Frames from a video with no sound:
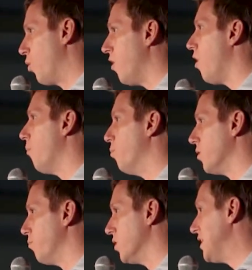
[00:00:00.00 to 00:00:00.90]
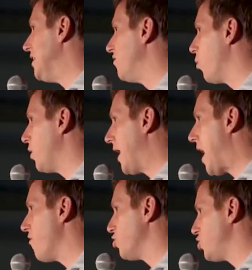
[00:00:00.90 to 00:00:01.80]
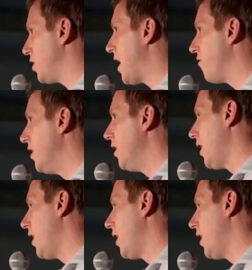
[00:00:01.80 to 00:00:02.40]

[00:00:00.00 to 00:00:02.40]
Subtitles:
we all believe that we have or should have,